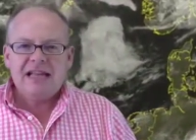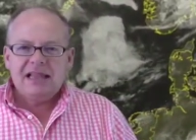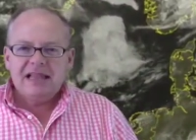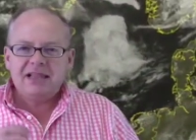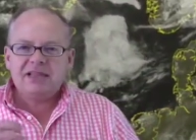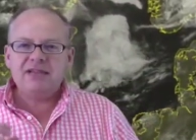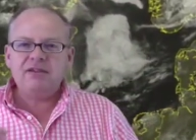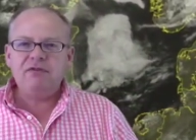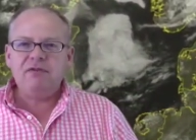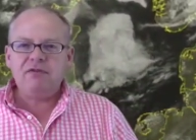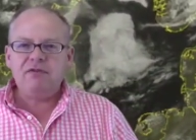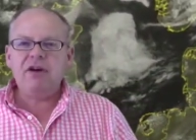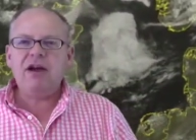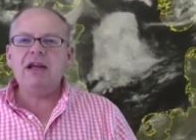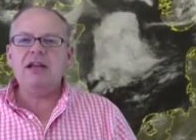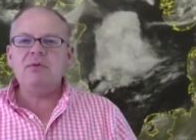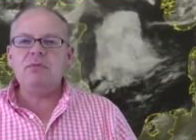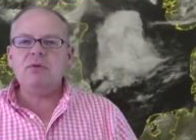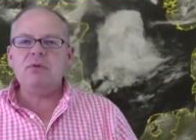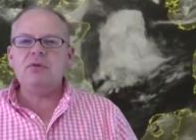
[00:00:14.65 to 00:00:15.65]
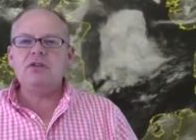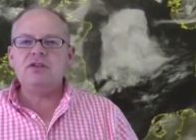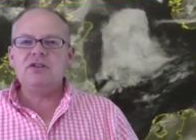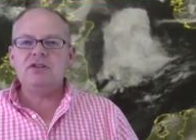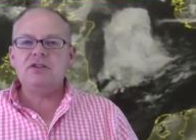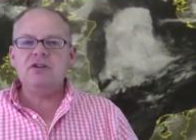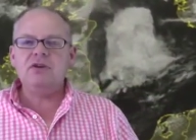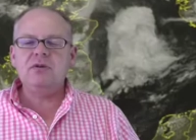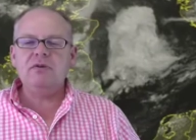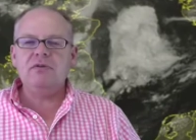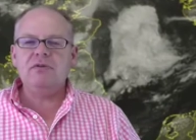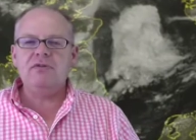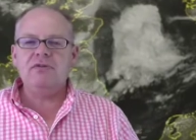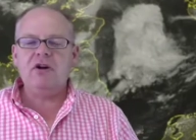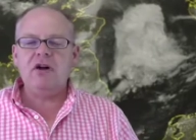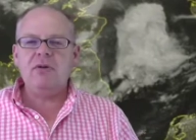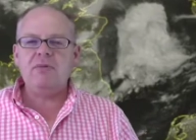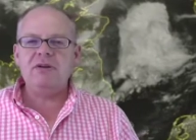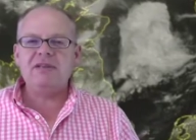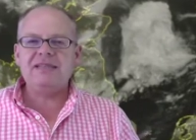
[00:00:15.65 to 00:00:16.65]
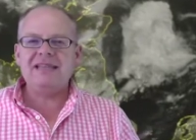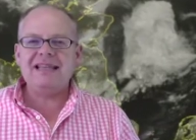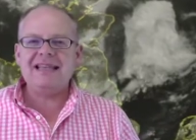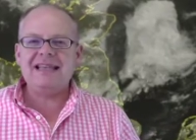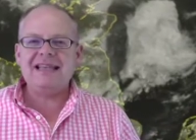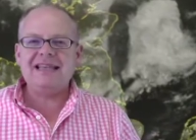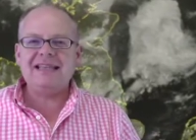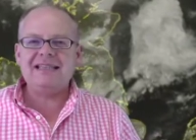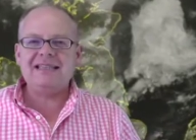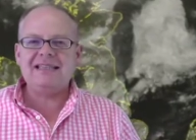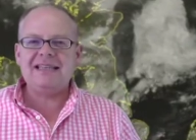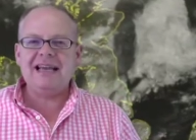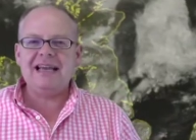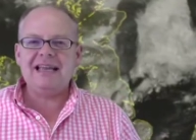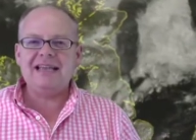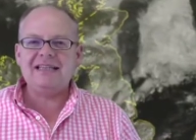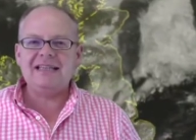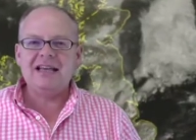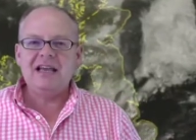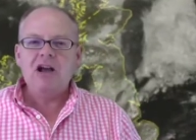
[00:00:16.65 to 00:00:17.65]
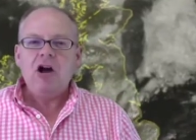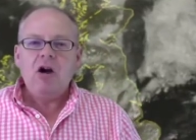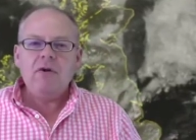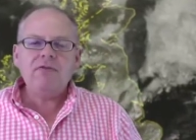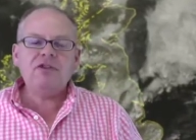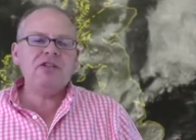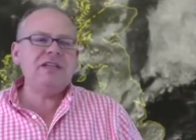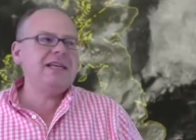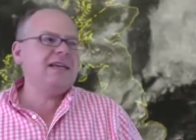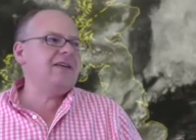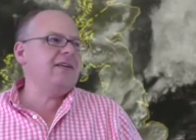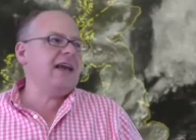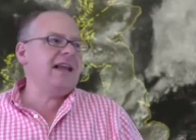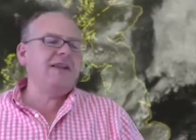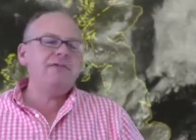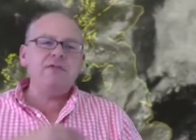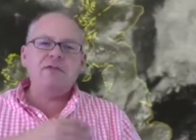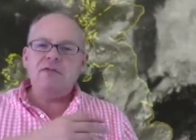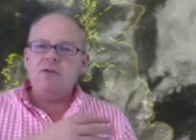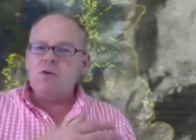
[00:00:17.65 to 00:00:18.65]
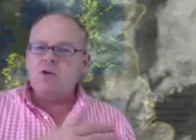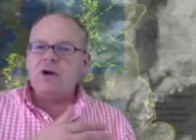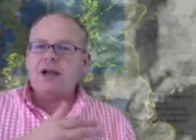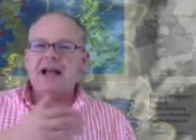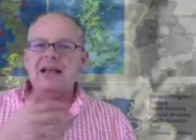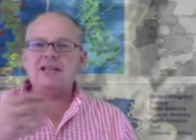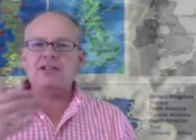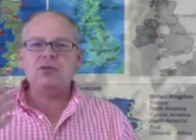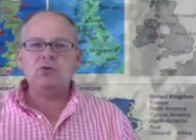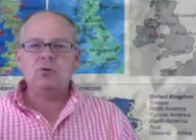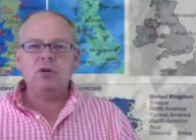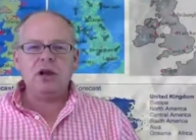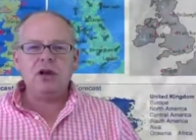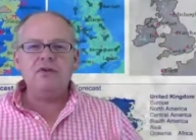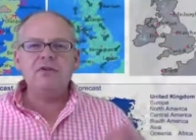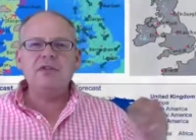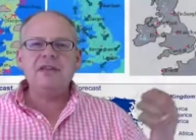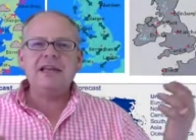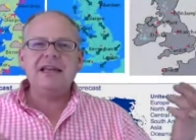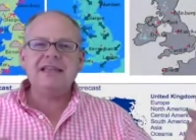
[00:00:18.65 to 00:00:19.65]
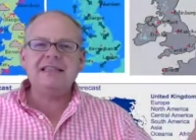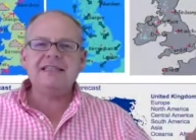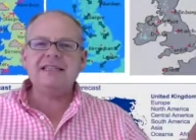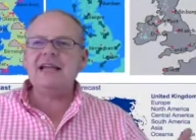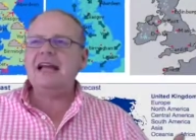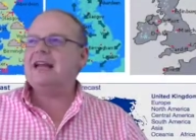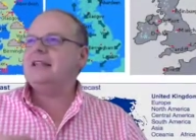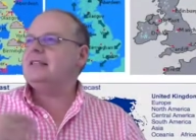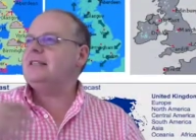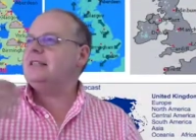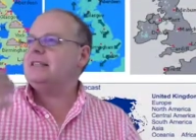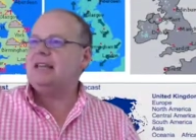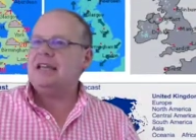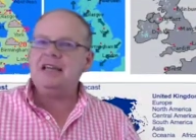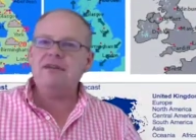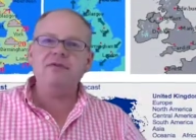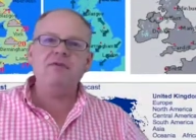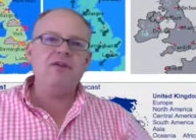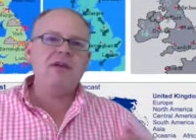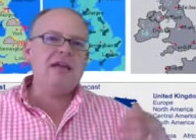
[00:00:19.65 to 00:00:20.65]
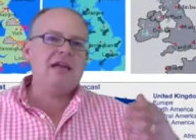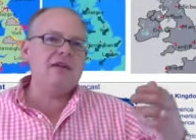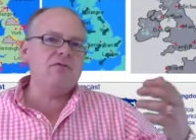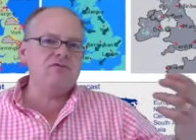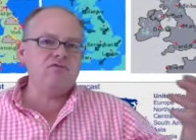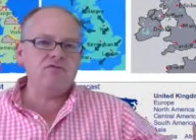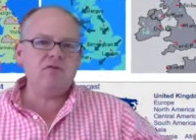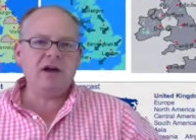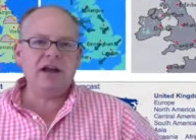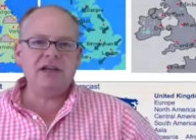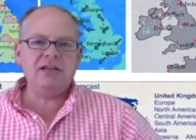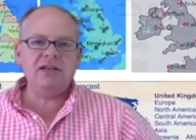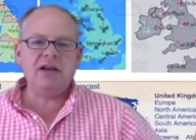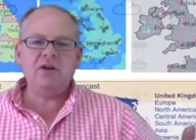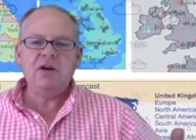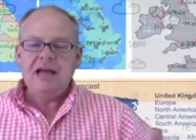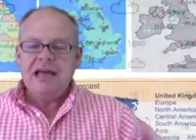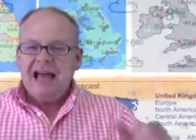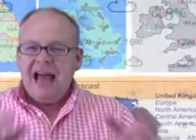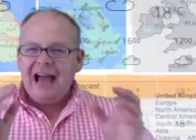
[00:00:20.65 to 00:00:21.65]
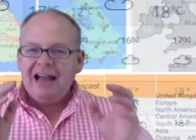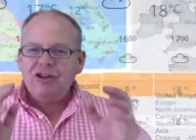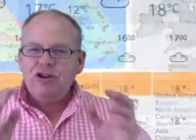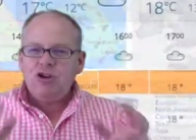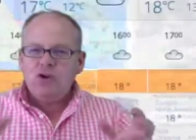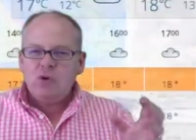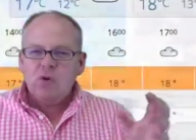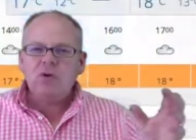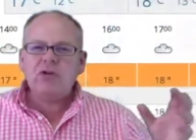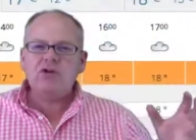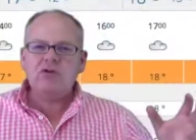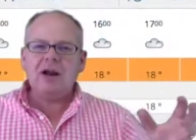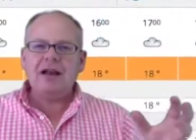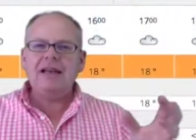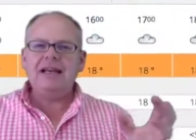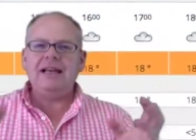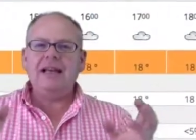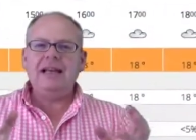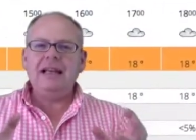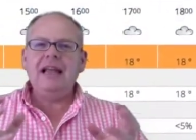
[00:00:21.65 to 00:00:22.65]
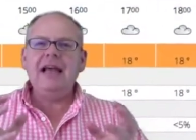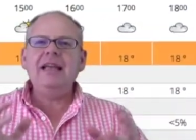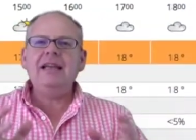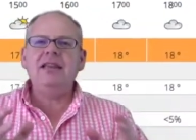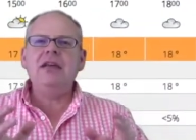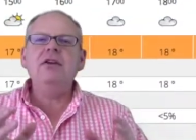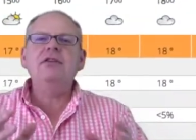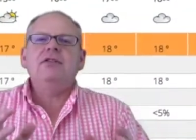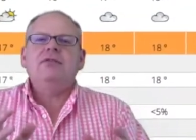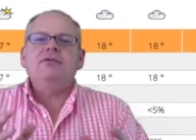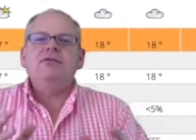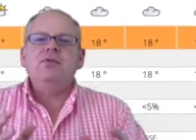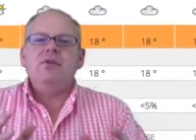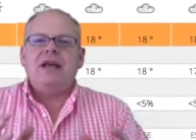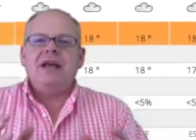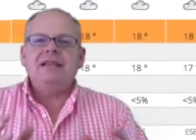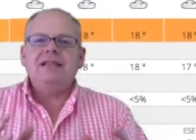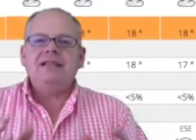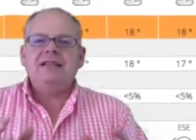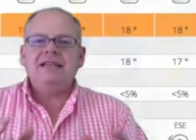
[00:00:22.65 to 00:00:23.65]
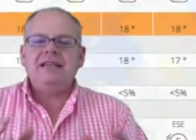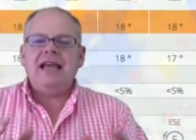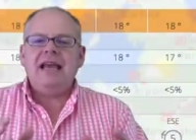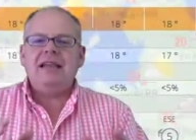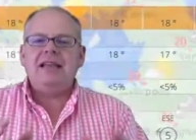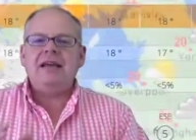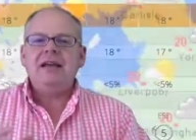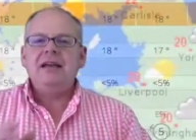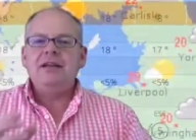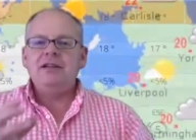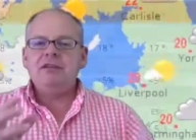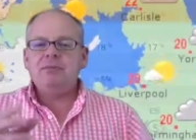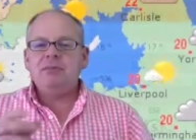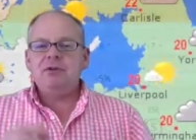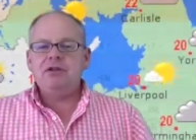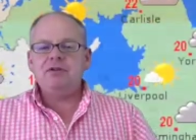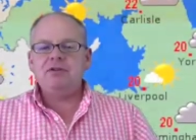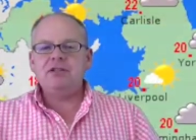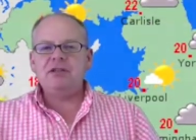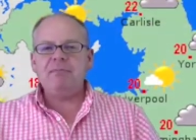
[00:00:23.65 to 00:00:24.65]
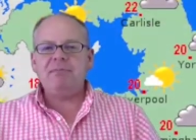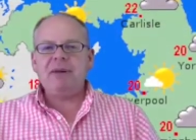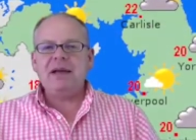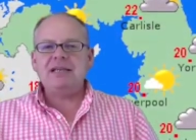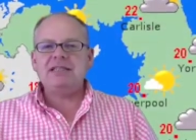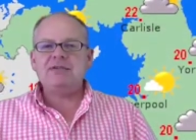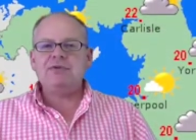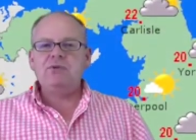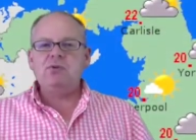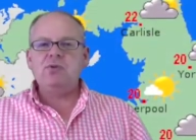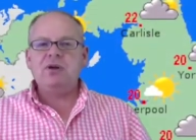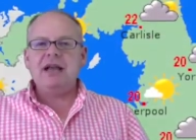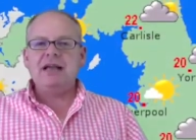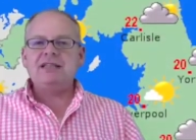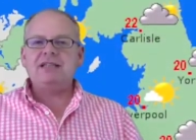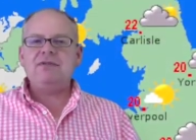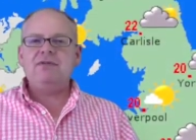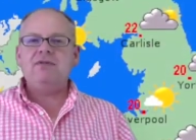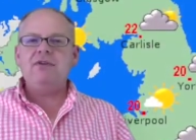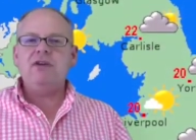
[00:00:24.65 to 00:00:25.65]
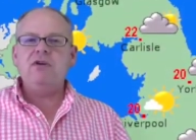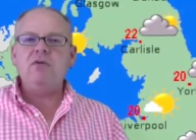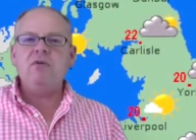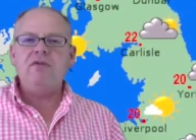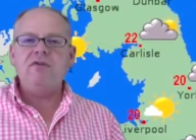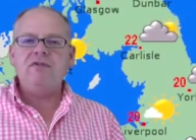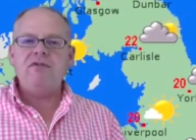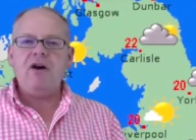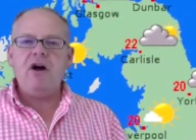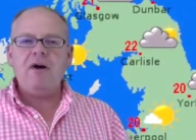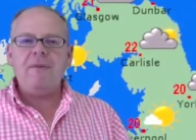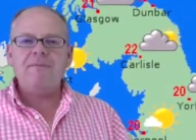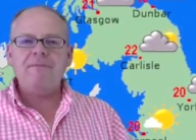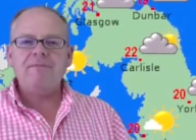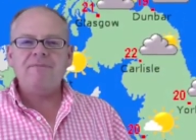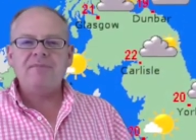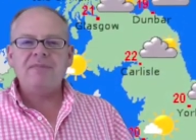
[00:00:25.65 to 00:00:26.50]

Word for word: that's available to farmers these days. Obviously you're getting forecasts all over the internet, TV, radio and you're trying to collate those forecasts together to produce the best forecast for your farm